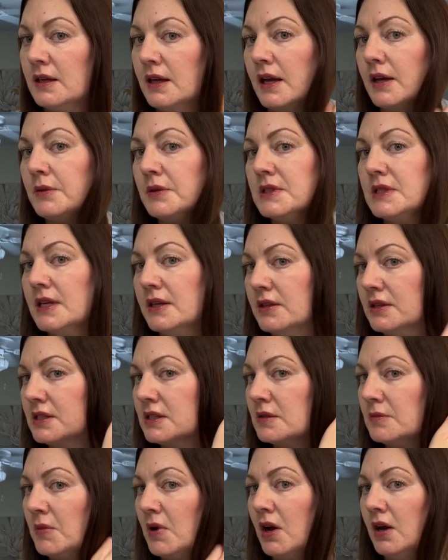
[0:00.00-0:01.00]
I would say the
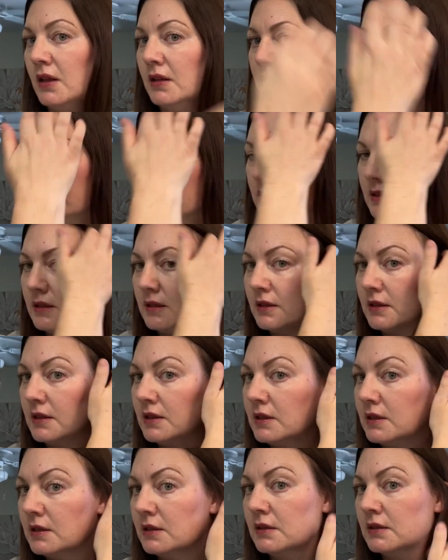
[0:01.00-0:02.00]
smaller,
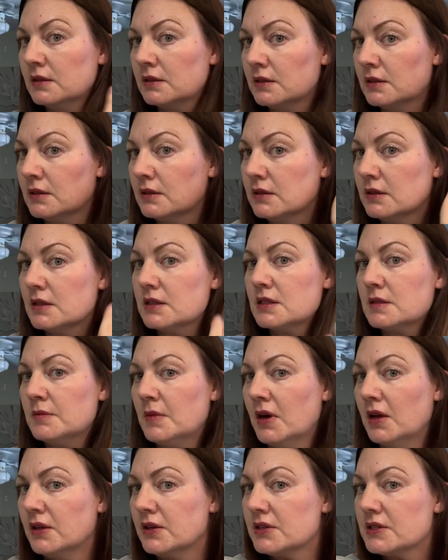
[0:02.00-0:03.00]
the
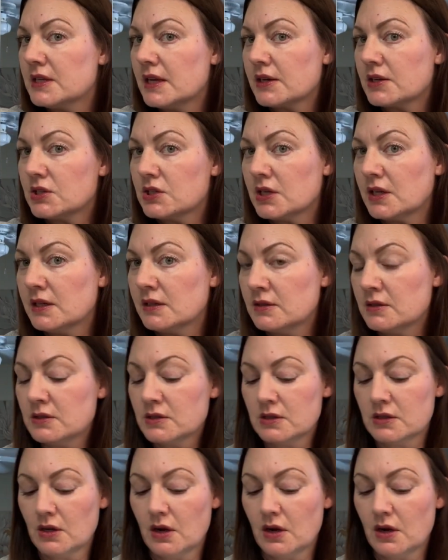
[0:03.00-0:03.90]
smaller sections